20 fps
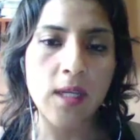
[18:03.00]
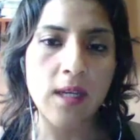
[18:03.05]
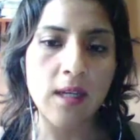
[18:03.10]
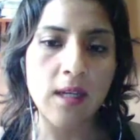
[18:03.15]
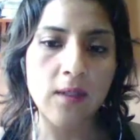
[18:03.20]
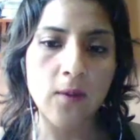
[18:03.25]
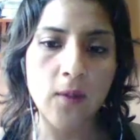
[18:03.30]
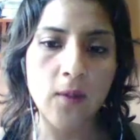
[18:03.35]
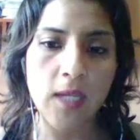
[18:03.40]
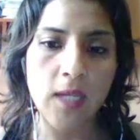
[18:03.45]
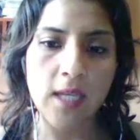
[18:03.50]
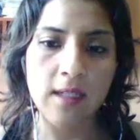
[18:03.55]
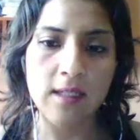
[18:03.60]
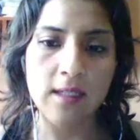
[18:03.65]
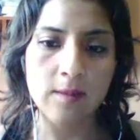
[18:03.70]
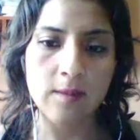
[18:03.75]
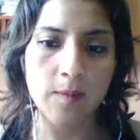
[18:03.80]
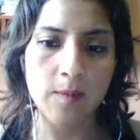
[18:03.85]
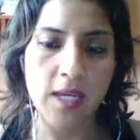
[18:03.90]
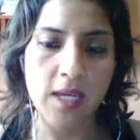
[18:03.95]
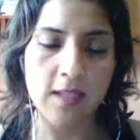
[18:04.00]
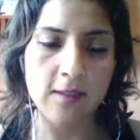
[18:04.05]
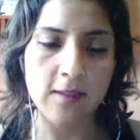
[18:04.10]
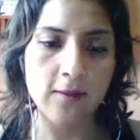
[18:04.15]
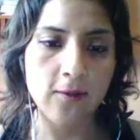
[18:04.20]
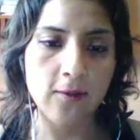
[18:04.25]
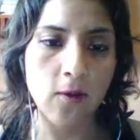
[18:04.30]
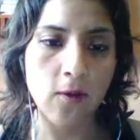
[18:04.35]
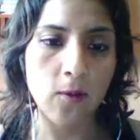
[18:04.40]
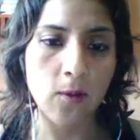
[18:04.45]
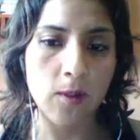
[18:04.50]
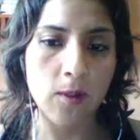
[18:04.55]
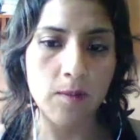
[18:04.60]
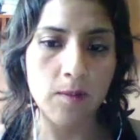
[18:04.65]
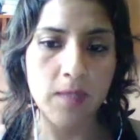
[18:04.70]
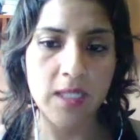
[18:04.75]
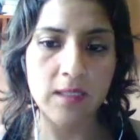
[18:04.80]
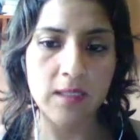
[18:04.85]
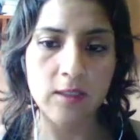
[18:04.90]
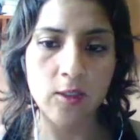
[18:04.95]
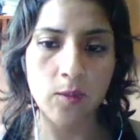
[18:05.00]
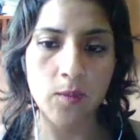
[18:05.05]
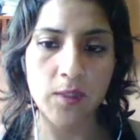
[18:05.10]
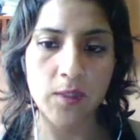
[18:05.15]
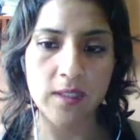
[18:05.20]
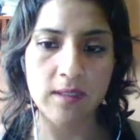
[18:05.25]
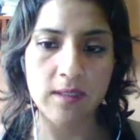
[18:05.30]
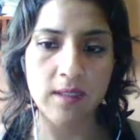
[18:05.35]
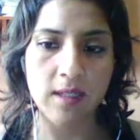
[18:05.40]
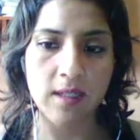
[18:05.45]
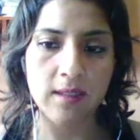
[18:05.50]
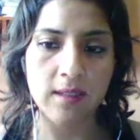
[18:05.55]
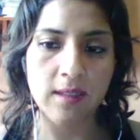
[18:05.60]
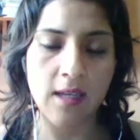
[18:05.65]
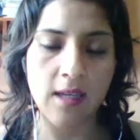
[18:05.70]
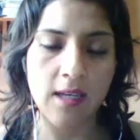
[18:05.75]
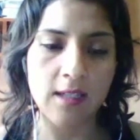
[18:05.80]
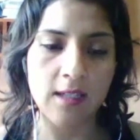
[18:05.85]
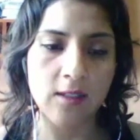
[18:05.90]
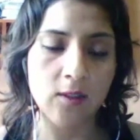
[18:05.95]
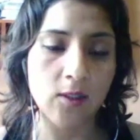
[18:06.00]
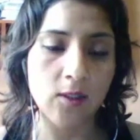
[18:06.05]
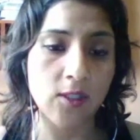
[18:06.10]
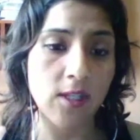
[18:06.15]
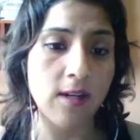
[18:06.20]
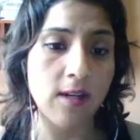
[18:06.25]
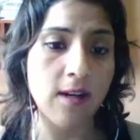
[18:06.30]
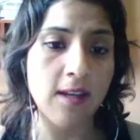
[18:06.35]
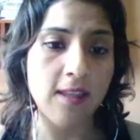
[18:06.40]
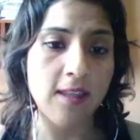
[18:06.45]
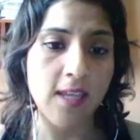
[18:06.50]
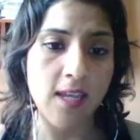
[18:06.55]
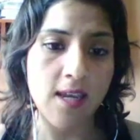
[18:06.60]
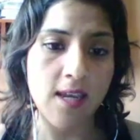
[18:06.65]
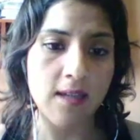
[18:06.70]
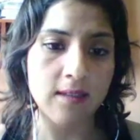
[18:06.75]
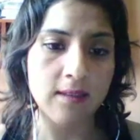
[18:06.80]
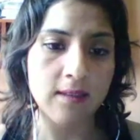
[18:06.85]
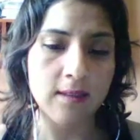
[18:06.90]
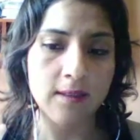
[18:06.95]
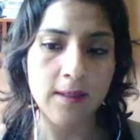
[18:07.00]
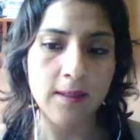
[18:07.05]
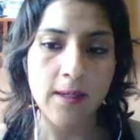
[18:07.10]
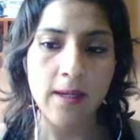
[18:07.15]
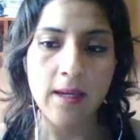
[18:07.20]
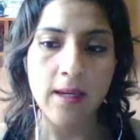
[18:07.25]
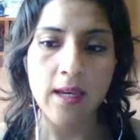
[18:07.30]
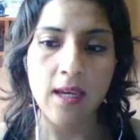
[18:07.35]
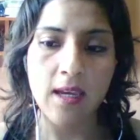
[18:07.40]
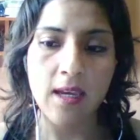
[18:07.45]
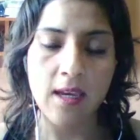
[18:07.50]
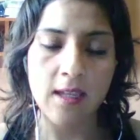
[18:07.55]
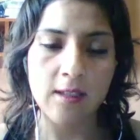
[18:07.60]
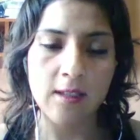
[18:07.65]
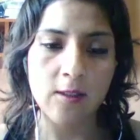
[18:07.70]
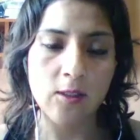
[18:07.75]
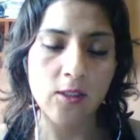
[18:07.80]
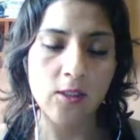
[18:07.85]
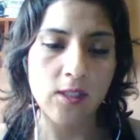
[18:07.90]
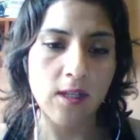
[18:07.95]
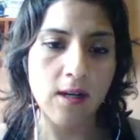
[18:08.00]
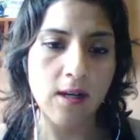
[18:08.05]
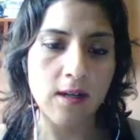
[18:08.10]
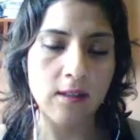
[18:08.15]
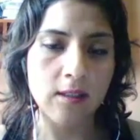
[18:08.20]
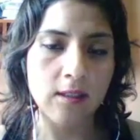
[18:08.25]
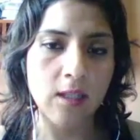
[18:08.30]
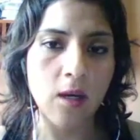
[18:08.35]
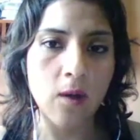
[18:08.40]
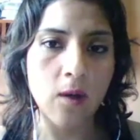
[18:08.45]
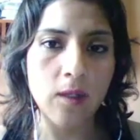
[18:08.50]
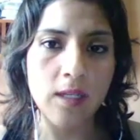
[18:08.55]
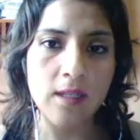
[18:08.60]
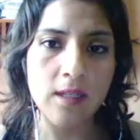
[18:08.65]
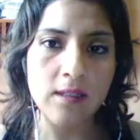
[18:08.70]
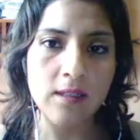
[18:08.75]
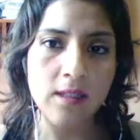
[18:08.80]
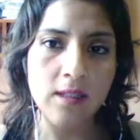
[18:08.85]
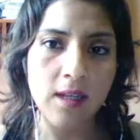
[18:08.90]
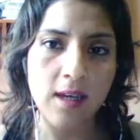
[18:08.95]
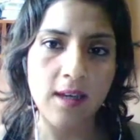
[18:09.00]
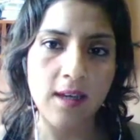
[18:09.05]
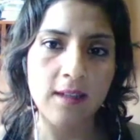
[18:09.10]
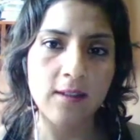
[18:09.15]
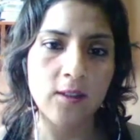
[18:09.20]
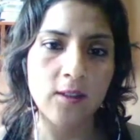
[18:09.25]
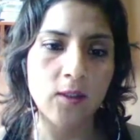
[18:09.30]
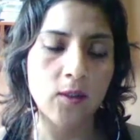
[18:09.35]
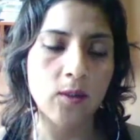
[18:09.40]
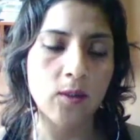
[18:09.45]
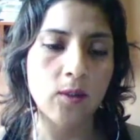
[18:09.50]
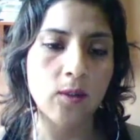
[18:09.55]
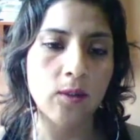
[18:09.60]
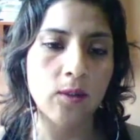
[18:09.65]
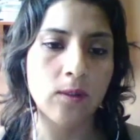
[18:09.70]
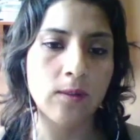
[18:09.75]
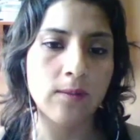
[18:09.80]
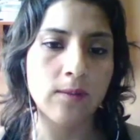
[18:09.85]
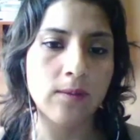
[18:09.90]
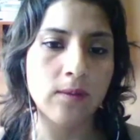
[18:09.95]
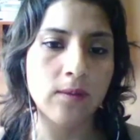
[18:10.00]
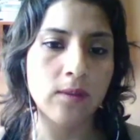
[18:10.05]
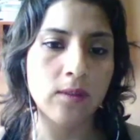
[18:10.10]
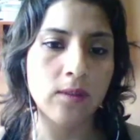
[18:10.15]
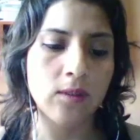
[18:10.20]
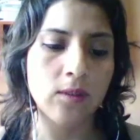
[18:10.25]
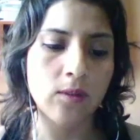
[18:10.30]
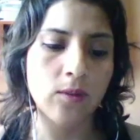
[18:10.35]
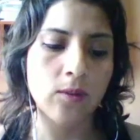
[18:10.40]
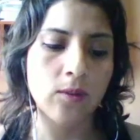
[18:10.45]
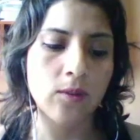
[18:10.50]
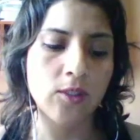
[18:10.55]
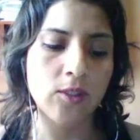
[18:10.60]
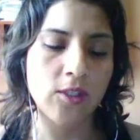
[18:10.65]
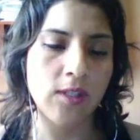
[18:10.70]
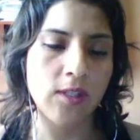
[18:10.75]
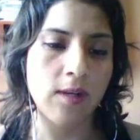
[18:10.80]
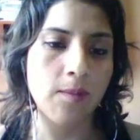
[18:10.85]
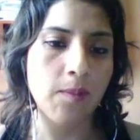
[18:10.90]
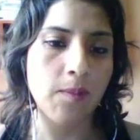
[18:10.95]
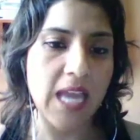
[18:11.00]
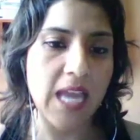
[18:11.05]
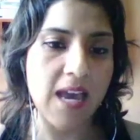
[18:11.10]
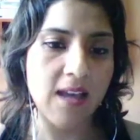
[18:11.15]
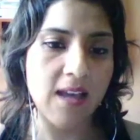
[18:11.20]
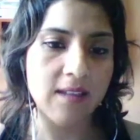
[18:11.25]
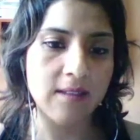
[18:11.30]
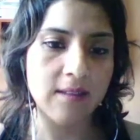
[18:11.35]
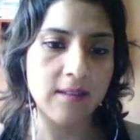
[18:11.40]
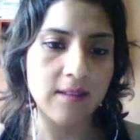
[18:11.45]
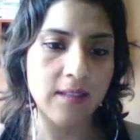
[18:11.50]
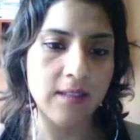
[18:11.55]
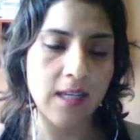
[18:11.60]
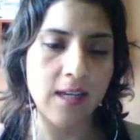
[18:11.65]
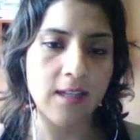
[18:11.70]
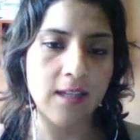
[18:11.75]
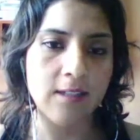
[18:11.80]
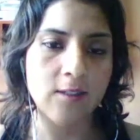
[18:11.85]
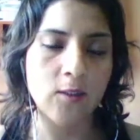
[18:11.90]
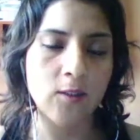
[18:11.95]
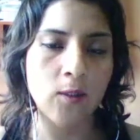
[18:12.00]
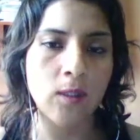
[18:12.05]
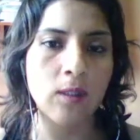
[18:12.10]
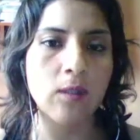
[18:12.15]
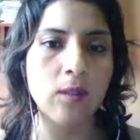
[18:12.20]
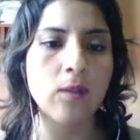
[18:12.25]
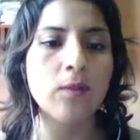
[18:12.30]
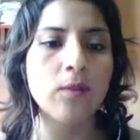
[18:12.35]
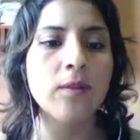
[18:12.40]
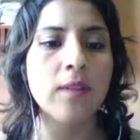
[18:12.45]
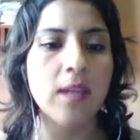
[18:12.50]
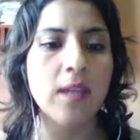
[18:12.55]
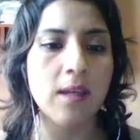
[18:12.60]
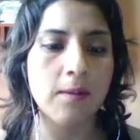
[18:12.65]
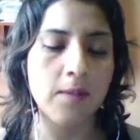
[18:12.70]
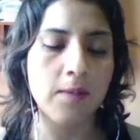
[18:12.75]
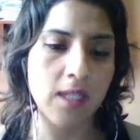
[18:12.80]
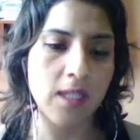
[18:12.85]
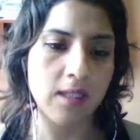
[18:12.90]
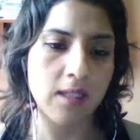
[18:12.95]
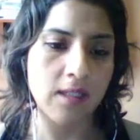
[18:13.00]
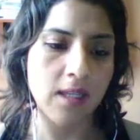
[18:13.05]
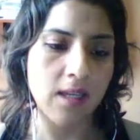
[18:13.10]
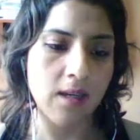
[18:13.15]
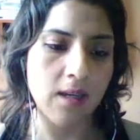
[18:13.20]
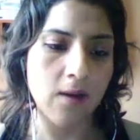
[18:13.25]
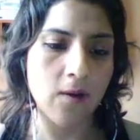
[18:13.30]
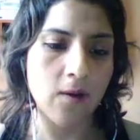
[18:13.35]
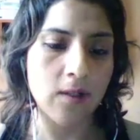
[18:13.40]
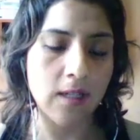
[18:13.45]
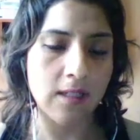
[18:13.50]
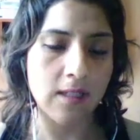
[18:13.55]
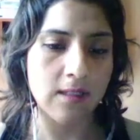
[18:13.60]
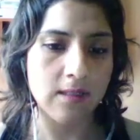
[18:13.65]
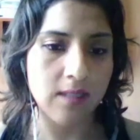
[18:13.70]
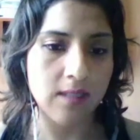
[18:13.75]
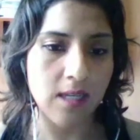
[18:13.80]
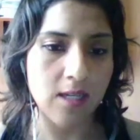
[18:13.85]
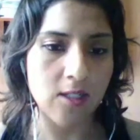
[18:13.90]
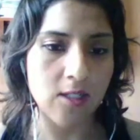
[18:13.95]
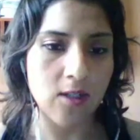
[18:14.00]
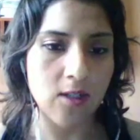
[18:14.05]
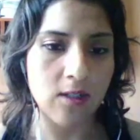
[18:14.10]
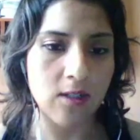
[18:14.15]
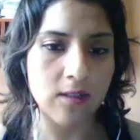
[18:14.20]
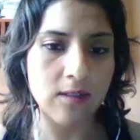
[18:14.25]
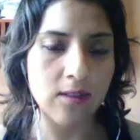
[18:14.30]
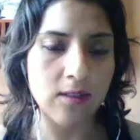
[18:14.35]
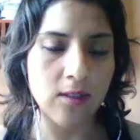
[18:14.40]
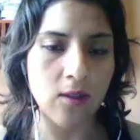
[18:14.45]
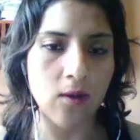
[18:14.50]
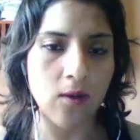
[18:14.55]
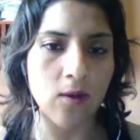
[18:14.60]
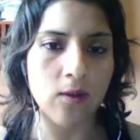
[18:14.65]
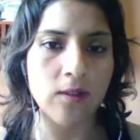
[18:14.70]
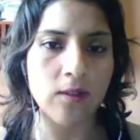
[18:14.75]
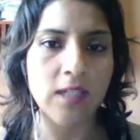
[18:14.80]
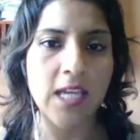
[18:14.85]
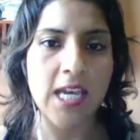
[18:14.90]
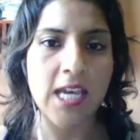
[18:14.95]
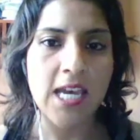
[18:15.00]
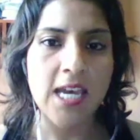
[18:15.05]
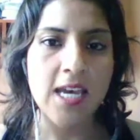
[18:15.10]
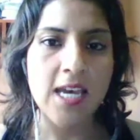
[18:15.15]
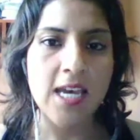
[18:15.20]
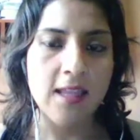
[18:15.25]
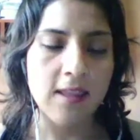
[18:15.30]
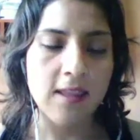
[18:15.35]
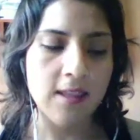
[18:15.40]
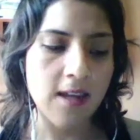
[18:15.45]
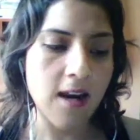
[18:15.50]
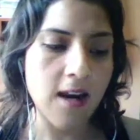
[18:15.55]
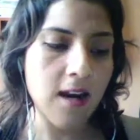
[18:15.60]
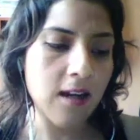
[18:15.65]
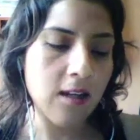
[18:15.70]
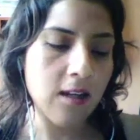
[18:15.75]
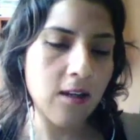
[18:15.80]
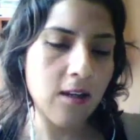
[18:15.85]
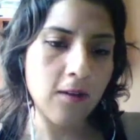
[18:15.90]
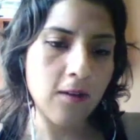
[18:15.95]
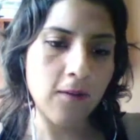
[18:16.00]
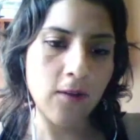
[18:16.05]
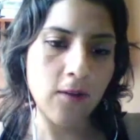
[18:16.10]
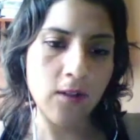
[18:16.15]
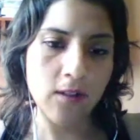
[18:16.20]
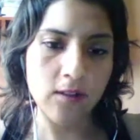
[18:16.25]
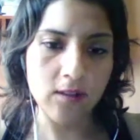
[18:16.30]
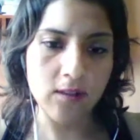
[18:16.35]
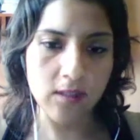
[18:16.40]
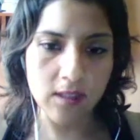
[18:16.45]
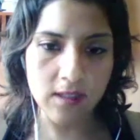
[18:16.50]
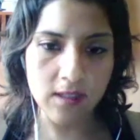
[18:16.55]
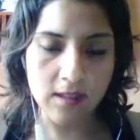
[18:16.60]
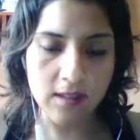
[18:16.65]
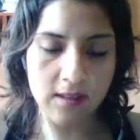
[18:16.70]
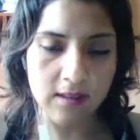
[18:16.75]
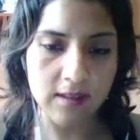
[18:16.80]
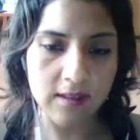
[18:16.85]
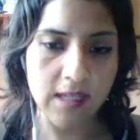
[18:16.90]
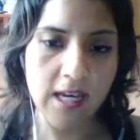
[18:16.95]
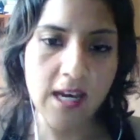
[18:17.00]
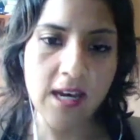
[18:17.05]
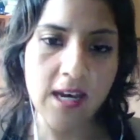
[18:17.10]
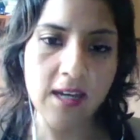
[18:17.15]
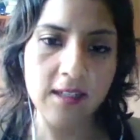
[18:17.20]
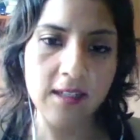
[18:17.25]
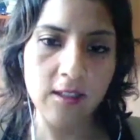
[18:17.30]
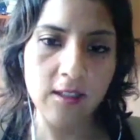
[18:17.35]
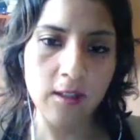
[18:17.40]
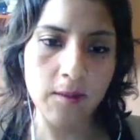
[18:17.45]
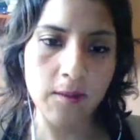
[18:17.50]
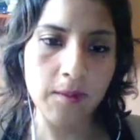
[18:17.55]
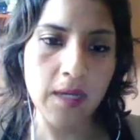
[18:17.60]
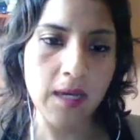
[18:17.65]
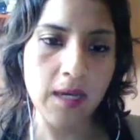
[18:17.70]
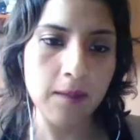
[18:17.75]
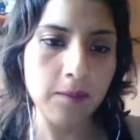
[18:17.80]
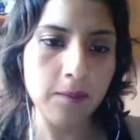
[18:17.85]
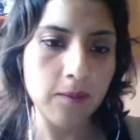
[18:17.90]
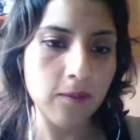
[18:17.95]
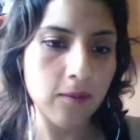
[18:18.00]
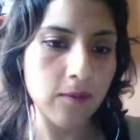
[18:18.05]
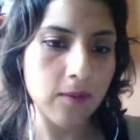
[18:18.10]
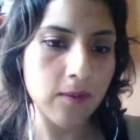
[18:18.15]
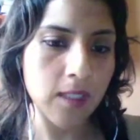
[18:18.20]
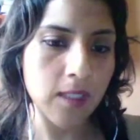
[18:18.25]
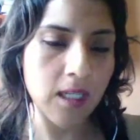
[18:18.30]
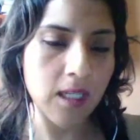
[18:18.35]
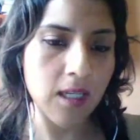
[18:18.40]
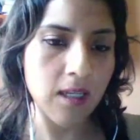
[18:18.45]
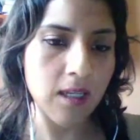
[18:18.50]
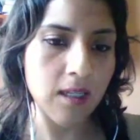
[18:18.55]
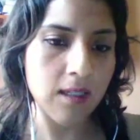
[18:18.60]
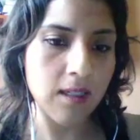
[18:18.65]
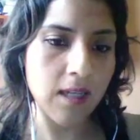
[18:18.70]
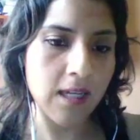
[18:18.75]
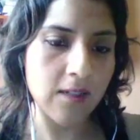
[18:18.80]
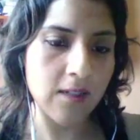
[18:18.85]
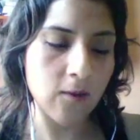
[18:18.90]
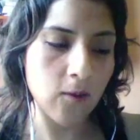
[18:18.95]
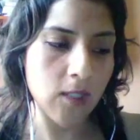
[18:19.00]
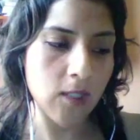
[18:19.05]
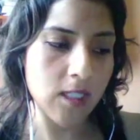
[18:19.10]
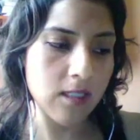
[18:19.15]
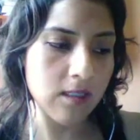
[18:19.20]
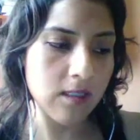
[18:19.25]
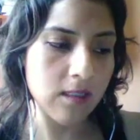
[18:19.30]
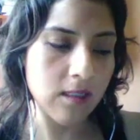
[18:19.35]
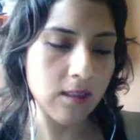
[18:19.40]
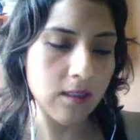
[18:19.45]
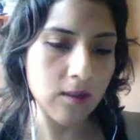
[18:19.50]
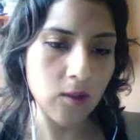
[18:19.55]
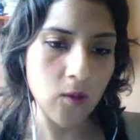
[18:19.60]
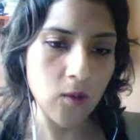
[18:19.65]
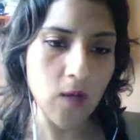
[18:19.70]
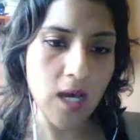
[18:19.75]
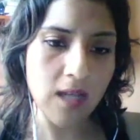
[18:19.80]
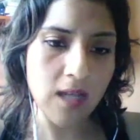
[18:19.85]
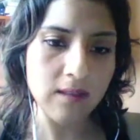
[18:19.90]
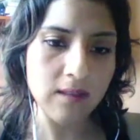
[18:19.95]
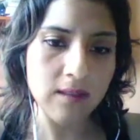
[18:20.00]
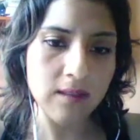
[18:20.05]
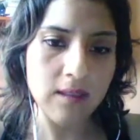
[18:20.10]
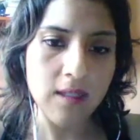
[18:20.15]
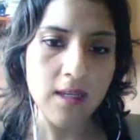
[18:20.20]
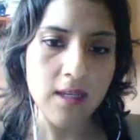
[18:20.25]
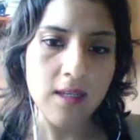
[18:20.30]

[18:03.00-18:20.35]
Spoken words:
we can create a space for women to present and to share ideas, to share knowledge and to share plans and to include them in the organization. So there are a lot of volunteers that come up and reach to us.